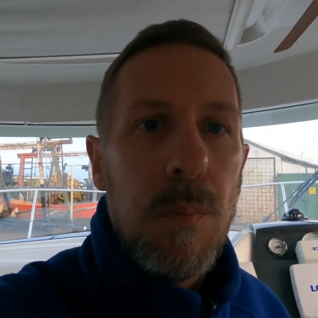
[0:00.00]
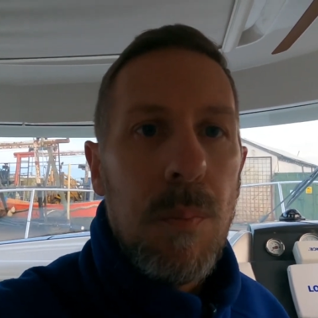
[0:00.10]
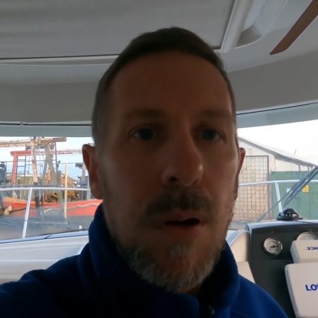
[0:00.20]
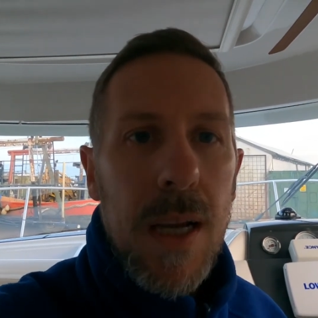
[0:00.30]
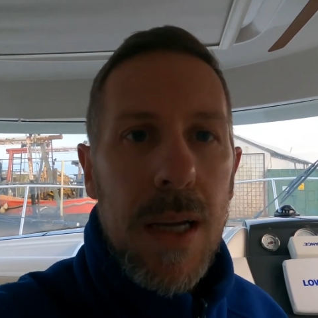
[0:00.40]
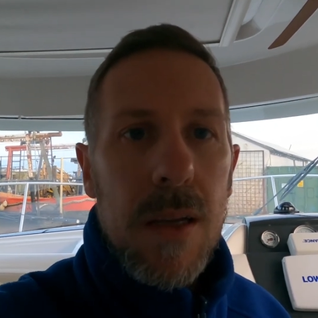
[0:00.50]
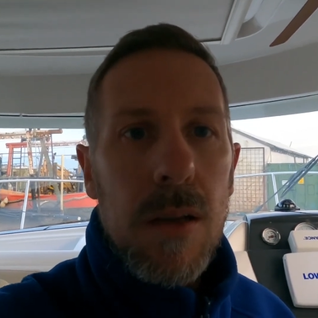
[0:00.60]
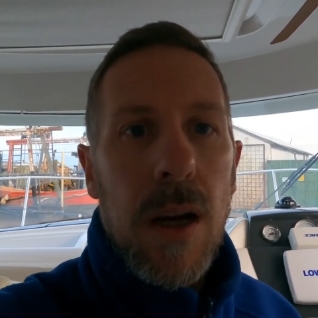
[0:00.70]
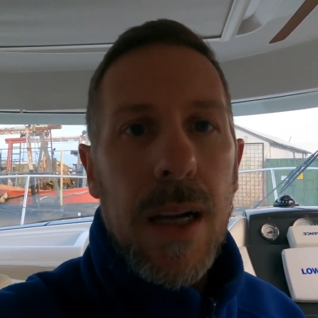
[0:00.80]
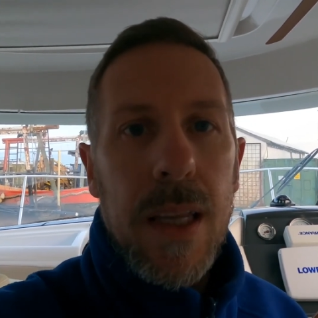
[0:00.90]
Please
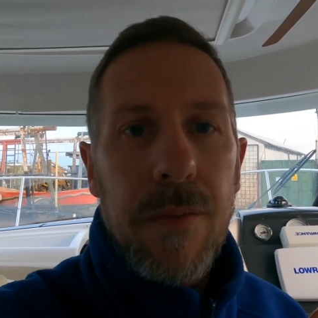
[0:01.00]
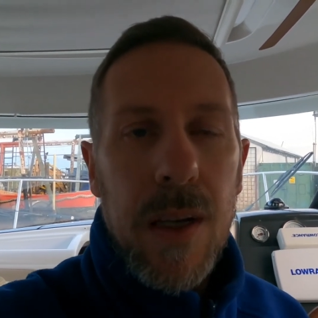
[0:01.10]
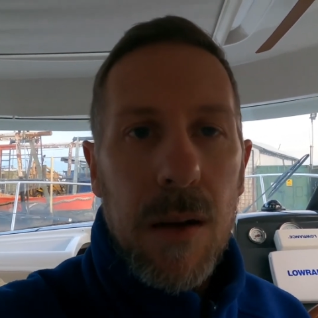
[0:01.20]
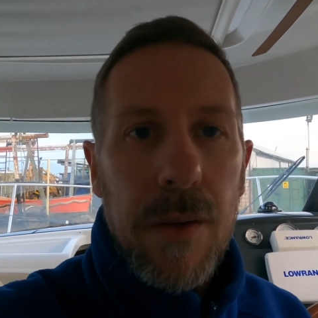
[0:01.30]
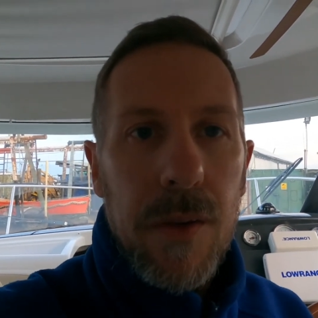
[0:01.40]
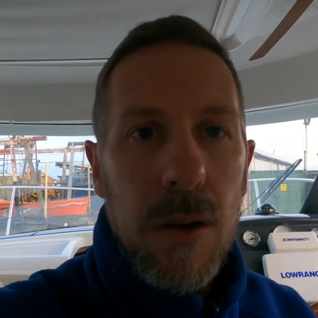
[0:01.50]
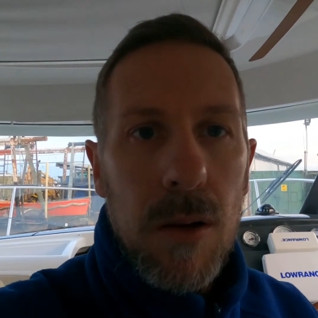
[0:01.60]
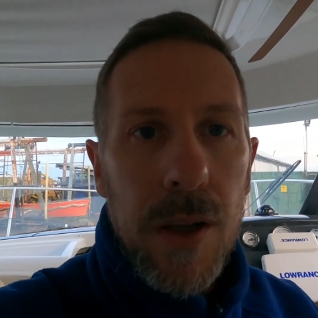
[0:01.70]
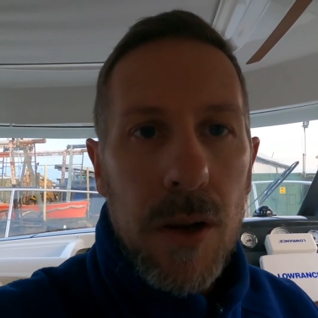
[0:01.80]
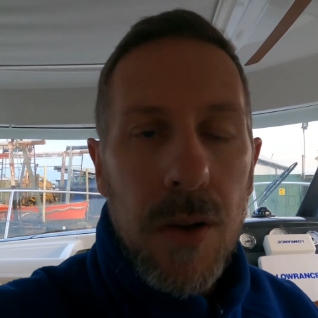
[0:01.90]
like the video if you do
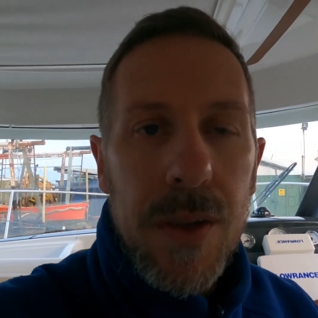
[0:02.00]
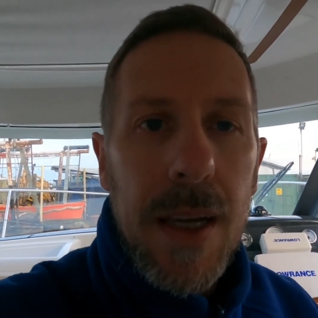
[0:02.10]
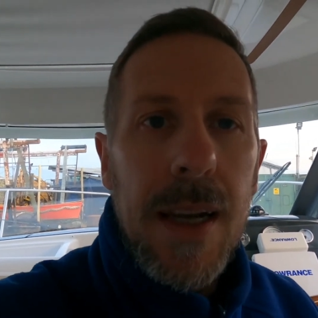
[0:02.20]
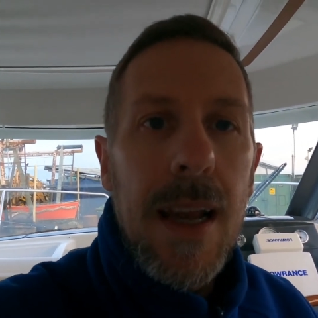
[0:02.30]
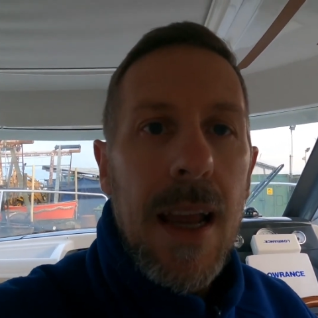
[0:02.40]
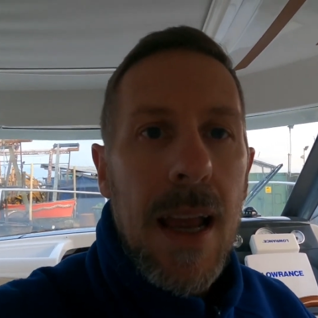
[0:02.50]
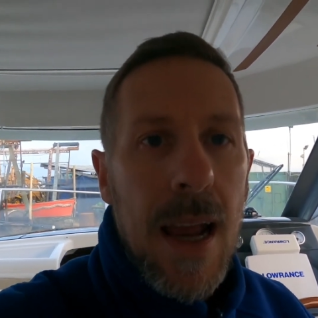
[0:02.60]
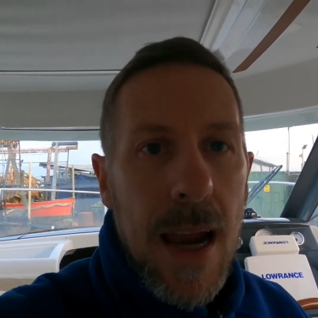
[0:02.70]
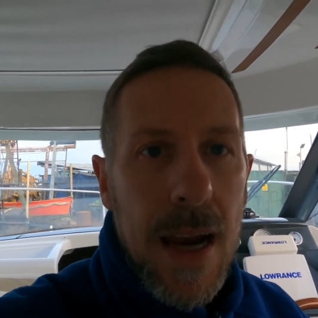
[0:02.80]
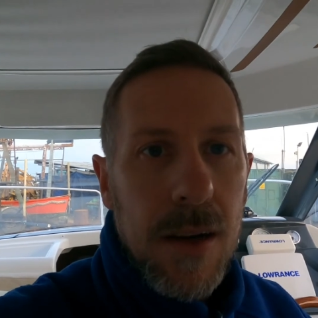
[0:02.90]
like the content,
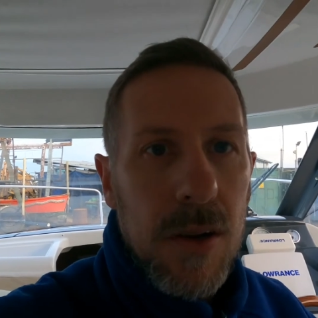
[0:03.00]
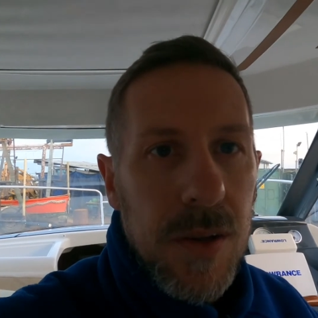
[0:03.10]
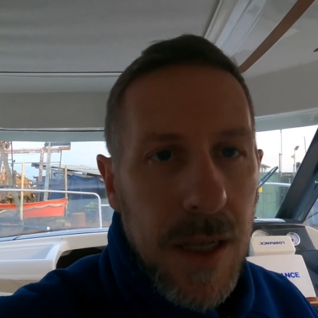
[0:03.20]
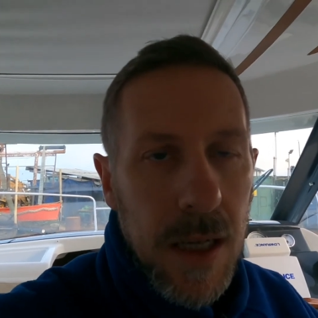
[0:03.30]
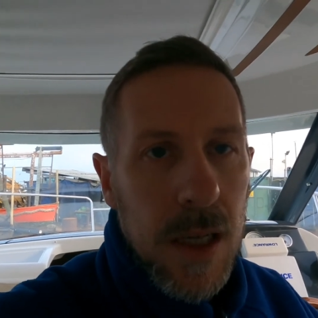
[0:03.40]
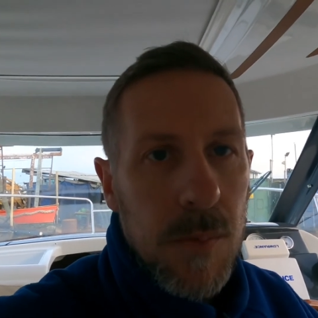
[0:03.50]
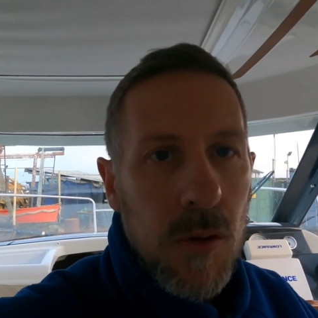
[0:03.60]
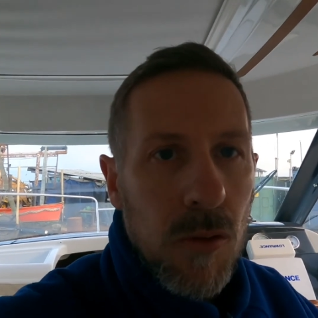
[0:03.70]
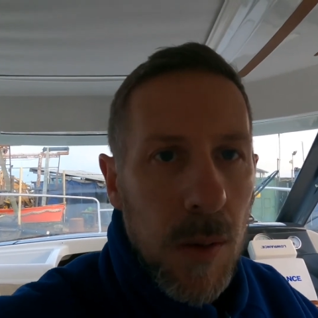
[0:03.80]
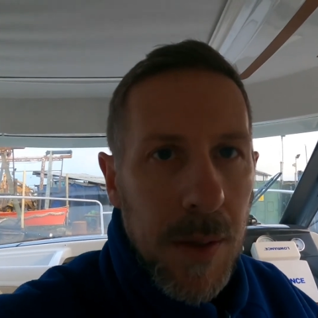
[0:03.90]
and consider
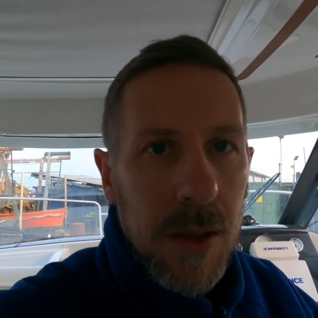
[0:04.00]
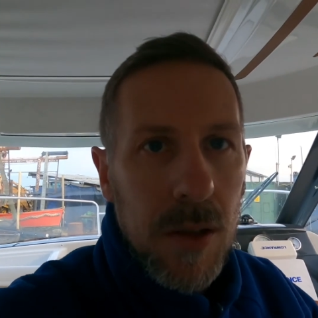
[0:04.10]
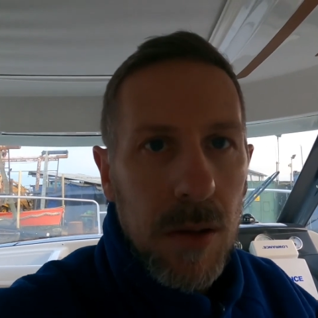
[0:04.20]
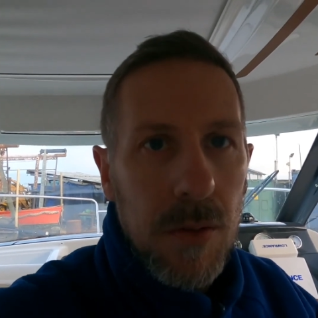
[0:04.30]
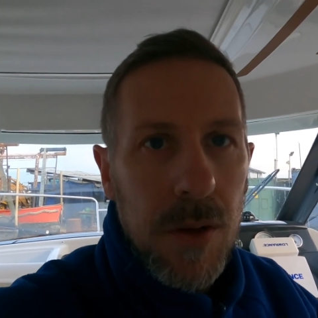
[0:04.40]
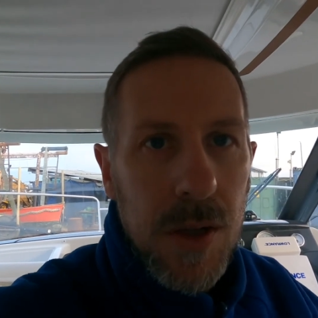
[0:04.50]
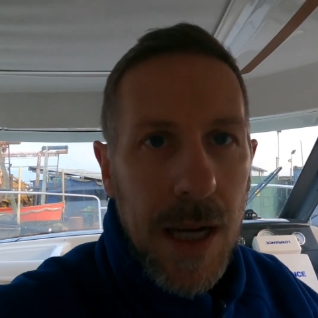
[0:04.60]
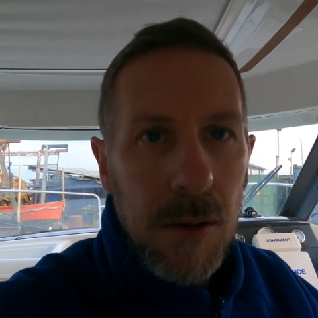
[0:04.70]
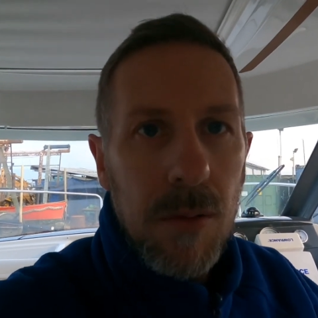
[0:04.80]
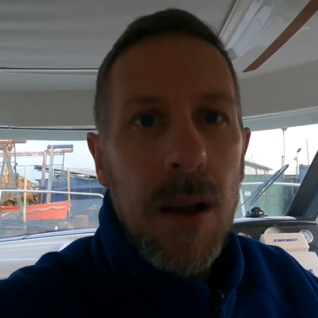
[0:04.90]
subscribing to the
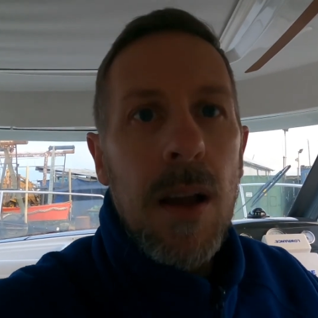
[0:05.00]
channel.